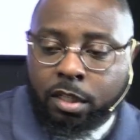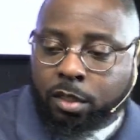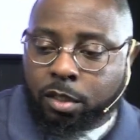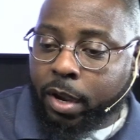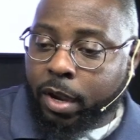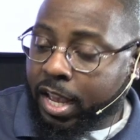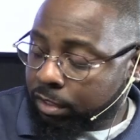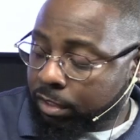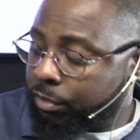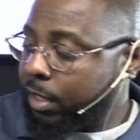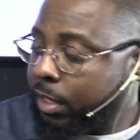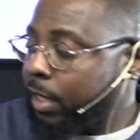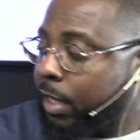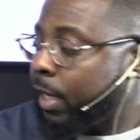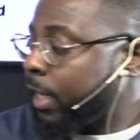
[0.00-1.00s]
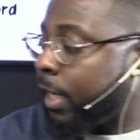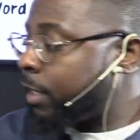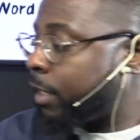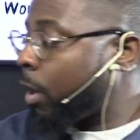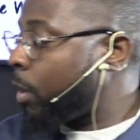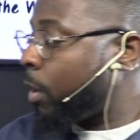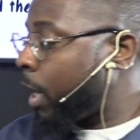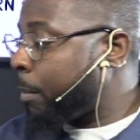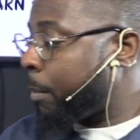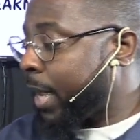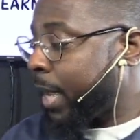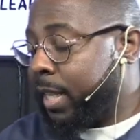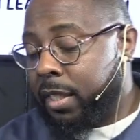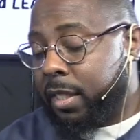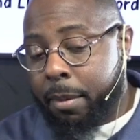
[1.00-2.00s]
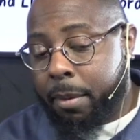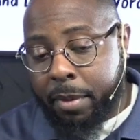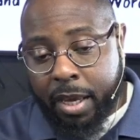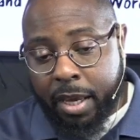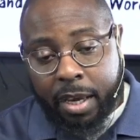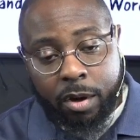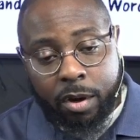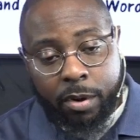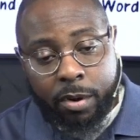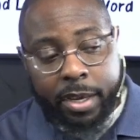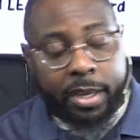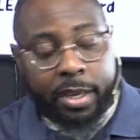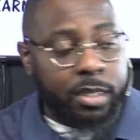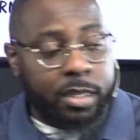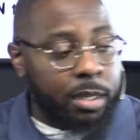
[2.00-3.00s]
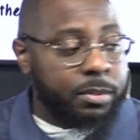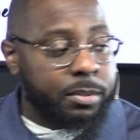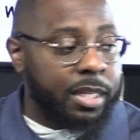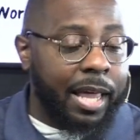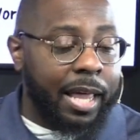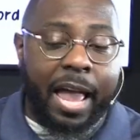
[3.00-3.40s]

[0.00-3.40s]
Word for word: So Ezra, he told everybody, he was like, man, go ahead, you know what I'm saying?